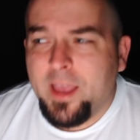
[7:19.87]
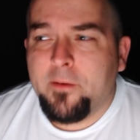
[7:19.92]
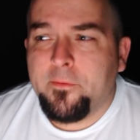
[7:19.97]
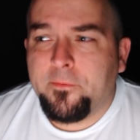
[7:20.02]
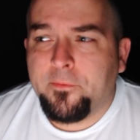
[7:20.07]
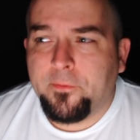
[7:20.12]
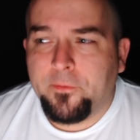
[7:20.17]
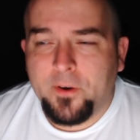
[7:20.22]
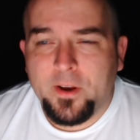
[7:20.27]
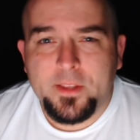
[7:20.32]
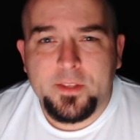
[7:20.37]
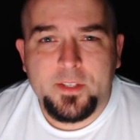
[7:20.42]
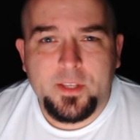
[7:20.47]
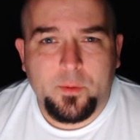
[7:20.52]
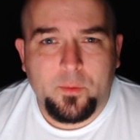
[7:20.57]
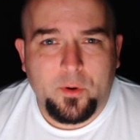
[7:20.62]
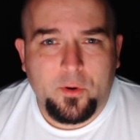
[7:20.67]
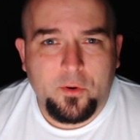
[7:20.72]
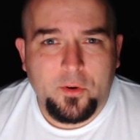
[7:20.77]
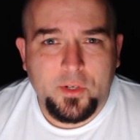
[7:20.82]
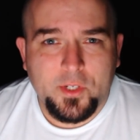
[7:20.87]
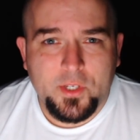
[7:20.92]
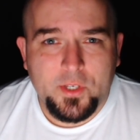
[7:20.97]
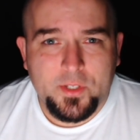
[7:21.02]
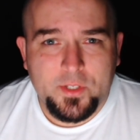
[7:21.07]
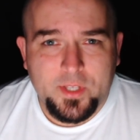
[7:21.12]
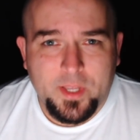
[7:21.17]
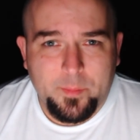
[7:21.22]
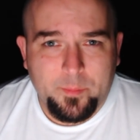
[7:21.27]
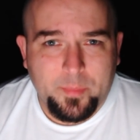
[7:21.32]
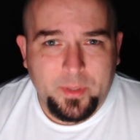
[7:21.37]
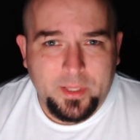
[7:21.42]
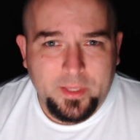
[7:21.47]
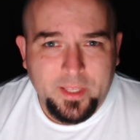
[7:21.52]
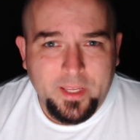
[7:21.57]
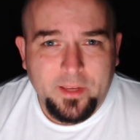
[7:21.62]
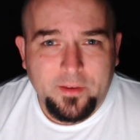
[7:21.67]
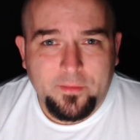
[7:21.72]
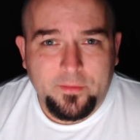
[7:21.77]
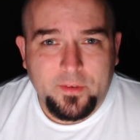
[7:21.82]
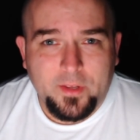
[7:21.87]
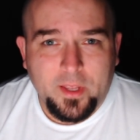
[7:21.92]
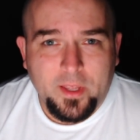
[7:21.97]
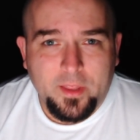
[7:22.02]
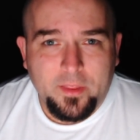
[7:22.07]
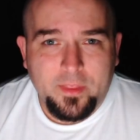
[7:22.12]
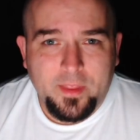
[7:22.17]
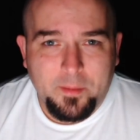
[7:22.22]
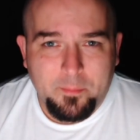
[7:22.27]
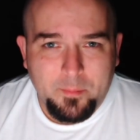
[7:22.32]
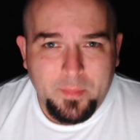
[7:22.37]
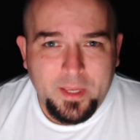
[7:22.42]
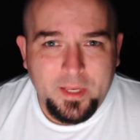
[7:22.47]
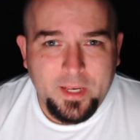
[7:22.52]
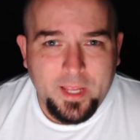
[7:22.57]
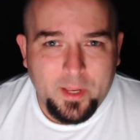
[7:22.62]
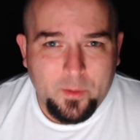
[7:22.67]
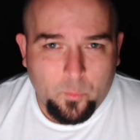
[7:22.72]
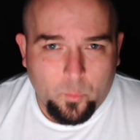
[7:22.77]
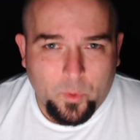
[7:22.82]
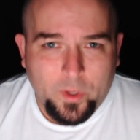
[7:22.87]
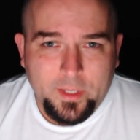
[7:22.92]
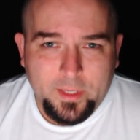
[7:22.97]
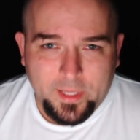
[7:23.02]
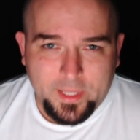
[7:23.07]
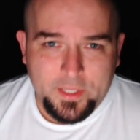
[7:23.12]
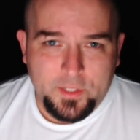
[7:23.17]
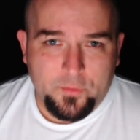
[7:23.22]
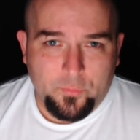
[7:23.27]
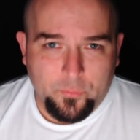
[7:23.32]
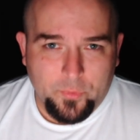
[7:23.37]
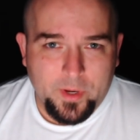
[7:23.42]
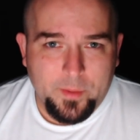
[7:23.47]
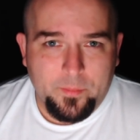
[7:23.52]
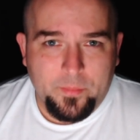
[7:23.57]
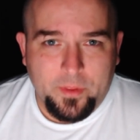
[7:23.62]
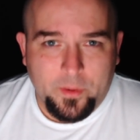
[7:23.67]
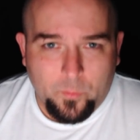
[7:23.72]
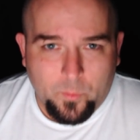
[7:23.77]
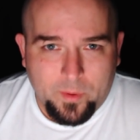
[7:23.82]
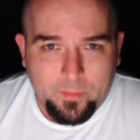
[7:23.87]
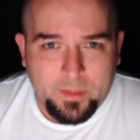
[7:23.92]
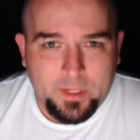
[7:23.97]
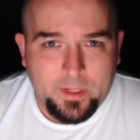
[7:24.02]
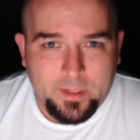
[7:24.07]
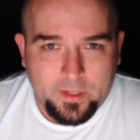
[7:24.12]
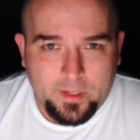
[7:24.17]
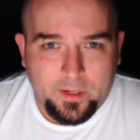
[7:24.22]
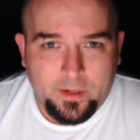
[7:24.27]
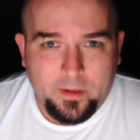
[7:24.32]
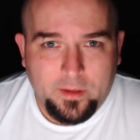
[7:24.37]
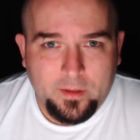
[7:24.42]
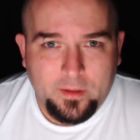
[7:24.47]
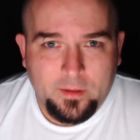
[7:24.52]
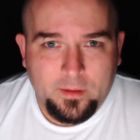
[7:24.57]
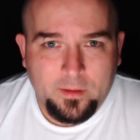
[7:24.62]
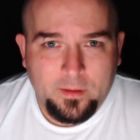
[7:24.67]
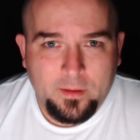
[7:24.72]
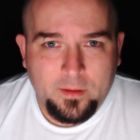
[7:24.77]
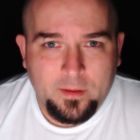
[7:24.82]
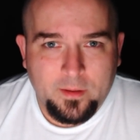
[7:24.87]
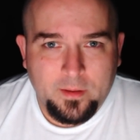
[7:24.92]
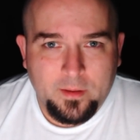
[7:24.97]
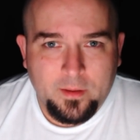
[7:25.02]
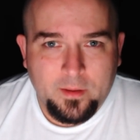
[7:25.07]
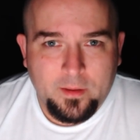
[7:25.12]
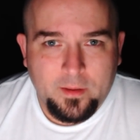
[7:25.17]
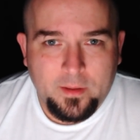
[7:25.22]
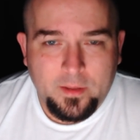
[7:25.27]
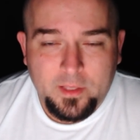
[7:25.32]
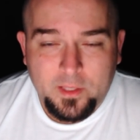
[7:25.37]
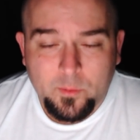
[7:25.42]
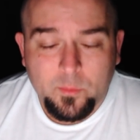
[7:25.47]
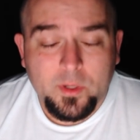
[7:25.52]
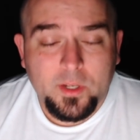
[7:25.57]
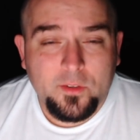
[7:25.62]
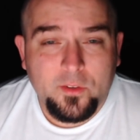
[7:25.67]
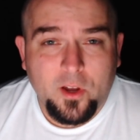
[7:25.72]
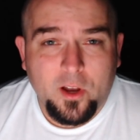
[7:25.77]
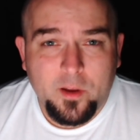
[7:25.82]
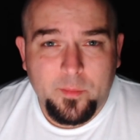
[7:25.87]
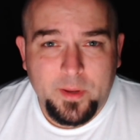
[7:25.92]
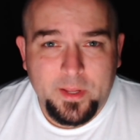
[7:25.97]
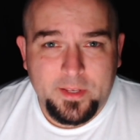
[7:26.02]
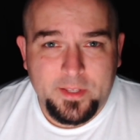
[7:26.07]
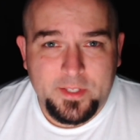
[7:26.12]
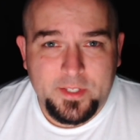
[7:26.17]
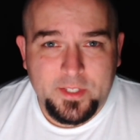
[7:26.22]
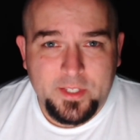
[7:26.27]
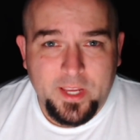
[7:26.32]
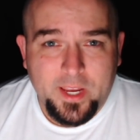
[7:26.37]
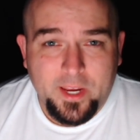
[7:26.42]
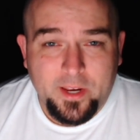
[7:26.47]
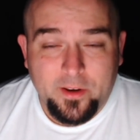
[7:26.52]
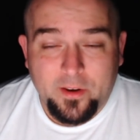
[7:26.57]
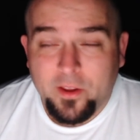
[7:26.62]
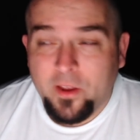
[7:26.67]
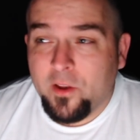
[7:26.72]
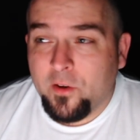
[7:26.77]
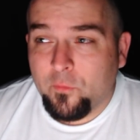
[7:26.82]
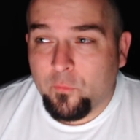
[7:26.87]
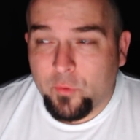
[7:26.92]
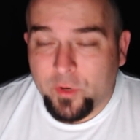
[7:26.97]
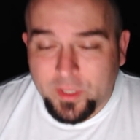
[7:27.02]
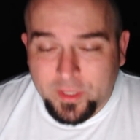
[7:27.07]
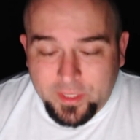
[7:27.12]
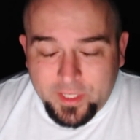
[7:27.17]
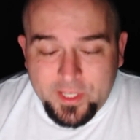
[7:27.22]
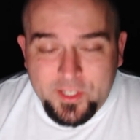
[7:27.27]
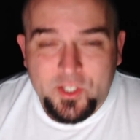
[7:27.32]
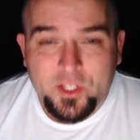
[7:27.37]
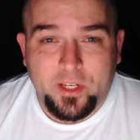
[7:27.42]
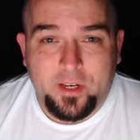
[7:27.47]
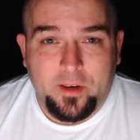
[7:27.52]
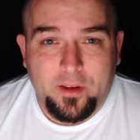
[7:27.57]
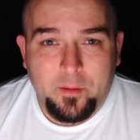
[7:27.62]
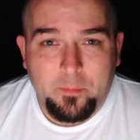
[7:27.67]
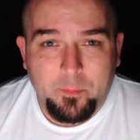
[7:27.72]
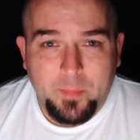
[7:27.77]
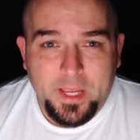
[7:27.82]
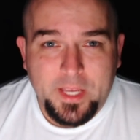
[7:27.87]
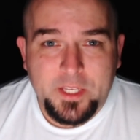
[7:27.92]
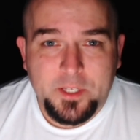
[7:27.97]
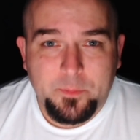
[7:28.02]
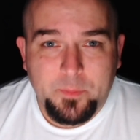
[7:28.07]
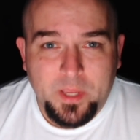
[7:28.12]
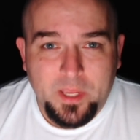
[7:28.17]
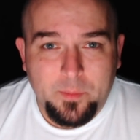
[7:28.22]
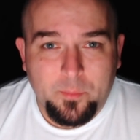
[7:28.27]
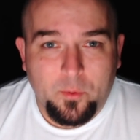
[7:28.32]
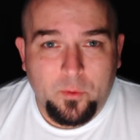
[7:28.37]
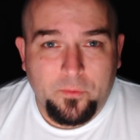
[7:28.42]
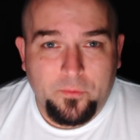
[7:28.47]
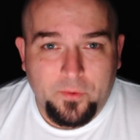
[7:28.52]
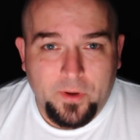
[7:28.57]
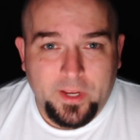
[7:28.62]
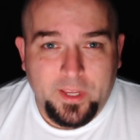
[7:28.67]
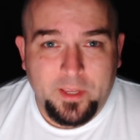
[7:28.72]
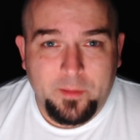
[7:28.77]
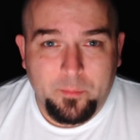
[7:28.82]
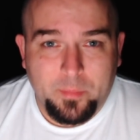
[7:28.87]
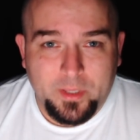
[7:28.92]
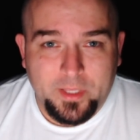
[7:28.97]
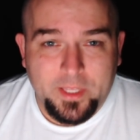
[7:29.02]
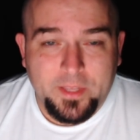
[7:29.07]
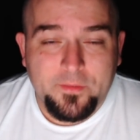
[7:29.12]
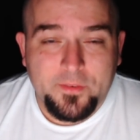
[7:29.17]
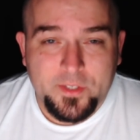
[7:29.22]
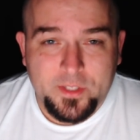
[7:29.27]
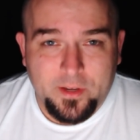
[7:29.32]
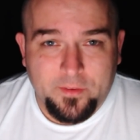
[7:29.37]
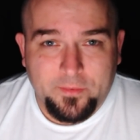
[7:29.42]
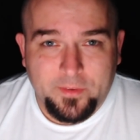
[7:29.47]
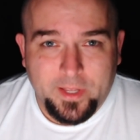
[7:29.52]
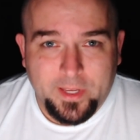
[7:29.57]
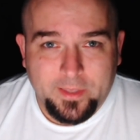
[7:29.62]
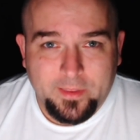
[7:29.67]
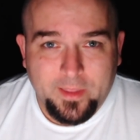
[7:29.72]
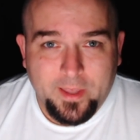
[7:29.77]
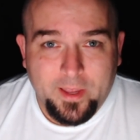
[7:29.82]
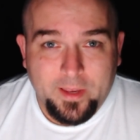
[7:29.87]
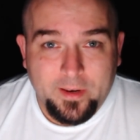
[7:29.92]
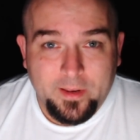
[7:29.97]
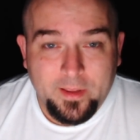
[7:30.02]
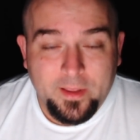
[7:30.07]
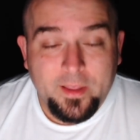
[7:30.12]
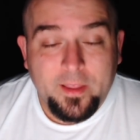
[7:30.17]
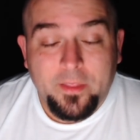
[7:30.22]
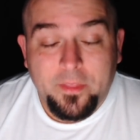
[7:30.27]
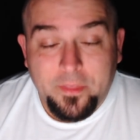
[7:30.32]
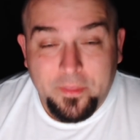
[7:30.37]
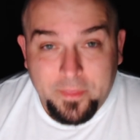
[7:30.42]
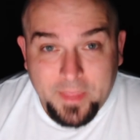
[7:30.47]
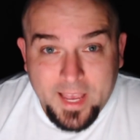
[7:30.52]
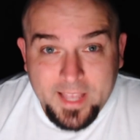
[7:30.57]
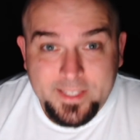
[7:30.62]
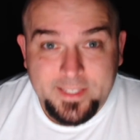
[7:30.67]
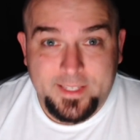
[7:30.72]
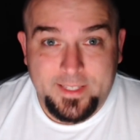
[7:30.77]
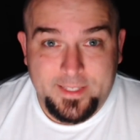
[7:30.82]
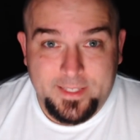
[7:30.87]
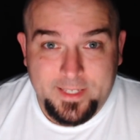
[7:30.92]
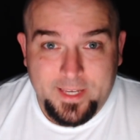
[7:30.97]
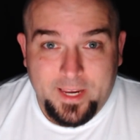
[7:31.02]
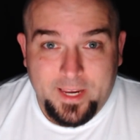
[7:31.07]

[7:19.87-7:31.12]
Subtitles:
I have friends that were Christians that believed that men had one less rib than women did. You want to talk about insane? Religion makes people fucking believe stuff like that. That's